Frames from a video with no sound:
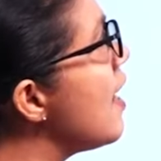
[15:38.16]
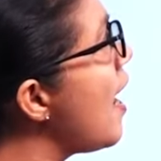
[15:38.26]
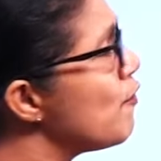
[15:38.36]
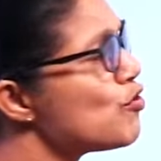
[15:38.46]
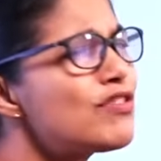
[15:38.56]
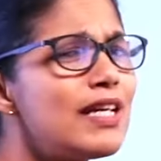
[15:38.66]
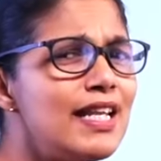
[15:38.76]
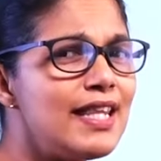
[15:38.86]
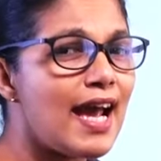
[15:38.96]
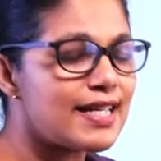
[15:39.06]
Have you seen
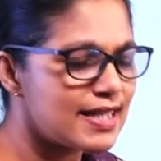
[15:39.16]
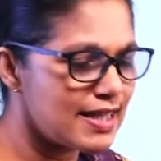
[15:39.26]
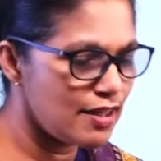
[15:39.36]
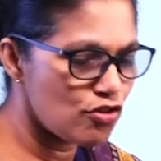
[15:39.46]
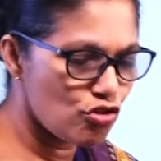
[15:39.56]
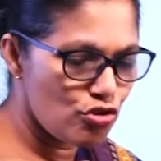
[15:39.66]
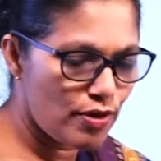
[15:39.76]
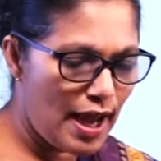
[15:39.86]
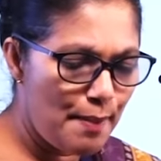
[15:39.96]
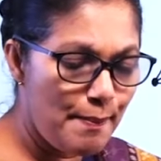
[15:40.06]
that? So you
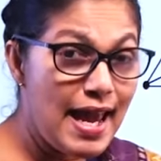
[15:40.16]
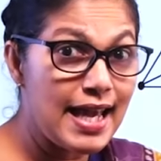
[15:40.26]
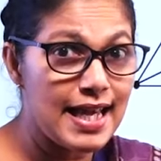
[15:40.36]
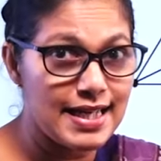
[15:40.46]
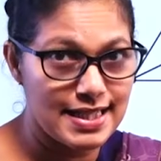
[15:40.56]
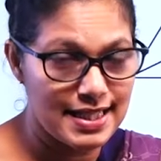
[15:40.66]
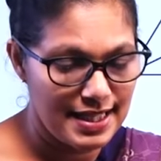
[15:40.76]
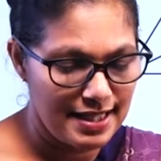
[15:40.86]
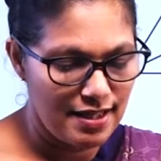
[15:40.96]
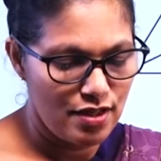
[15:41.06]
can make it.
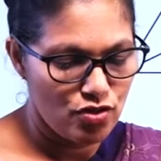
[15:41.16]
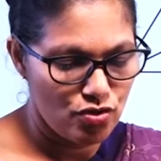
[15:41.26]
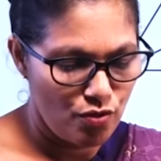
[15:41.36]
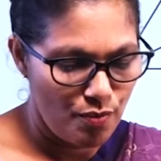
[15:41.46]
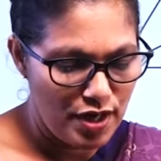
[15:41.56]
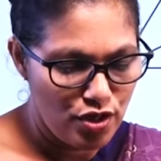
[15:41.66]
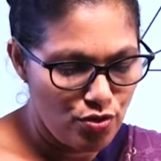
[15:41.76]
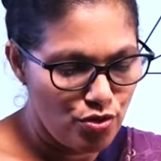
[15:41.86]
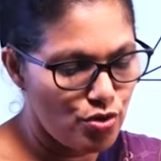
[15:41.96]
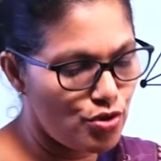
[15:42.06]
So when
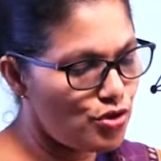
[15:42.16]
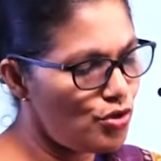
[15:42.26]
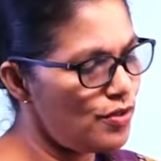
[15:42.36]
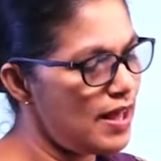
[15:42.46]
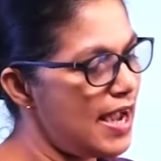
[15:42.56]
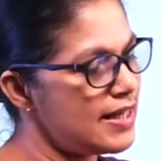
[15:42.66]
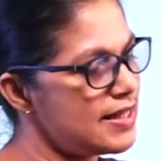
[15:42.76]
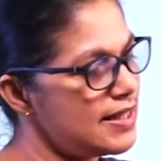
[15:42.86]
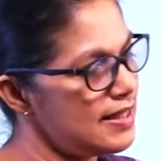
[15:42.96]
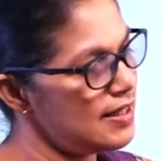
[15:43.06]
you do that,
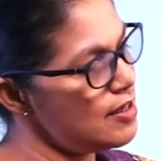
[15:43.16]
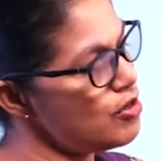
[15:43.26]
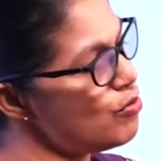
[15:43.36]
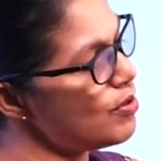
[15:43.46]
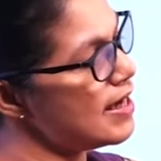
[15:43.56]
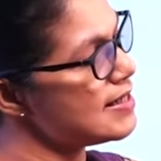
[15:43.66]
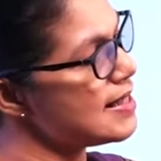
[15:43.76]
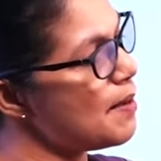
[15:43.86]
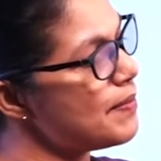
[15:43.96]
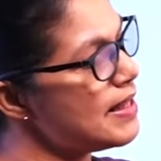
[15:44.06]
you get
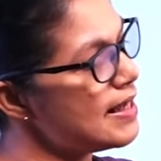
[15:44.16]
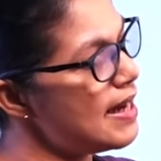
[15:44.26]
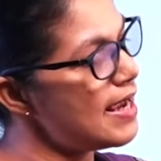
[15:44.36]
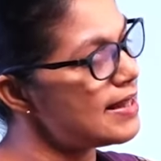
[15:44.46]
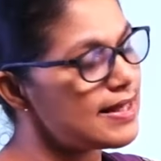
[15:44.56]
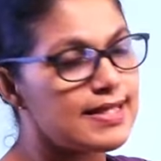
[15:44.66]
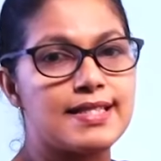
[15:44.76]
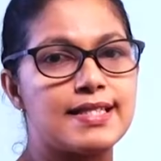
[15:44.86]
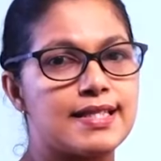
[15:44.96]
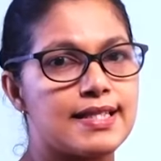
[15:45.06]
something like this.
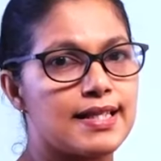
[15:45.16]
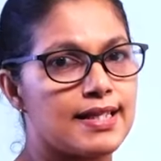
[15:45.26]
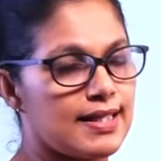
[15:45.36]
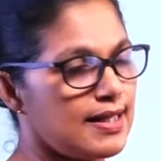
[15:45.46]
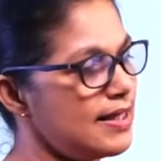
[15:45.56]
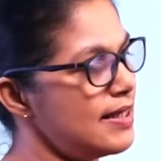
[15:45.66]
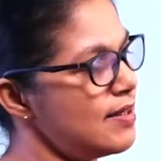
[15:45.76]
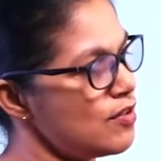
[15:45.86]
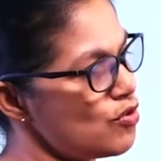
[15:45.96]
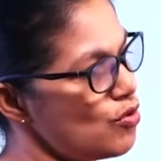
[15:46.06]

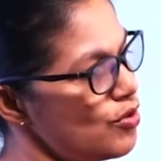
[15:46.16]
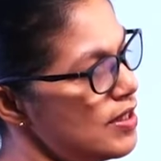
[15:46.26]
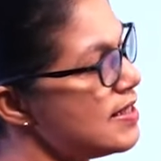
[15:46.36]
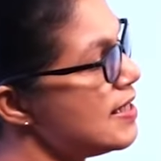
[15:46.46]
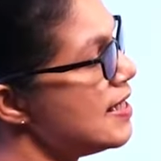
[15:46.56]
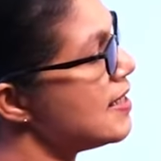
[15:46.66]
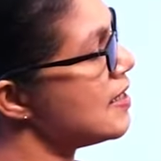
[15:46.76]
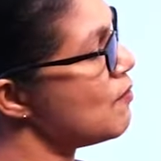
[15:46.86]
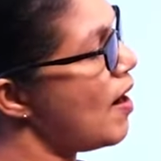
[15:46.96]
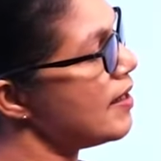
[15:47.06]
So this is
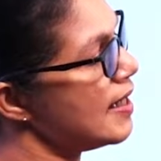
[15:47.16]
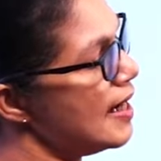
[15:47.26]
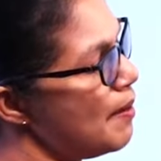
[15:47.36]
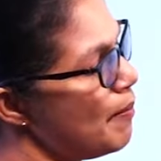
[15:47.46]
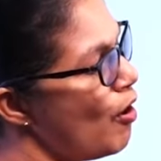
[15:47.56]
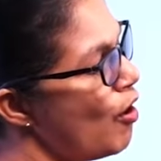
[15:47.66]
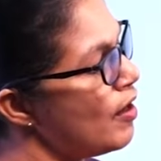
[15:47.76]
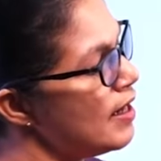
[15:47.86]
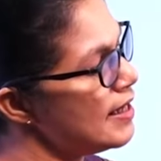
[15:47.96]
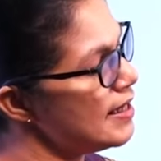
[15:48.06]
one clay
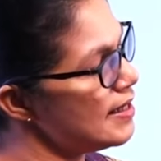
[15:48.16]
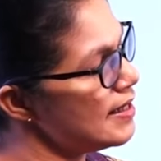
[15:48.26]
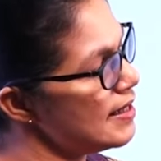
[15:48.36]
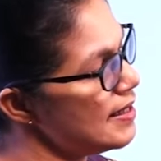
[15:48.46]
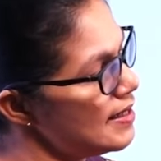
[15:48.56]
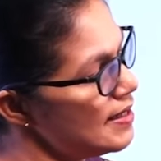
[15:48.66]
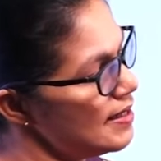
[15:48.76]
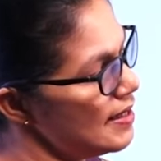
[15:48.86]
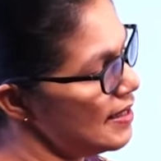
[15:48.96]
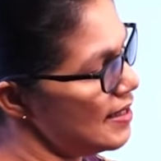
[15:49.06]
ball here, here,
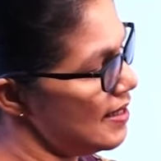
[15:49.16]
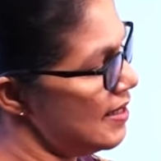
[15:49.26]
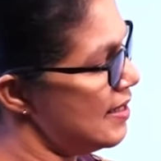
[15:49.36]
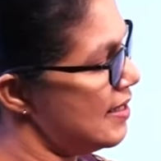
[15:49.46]
here,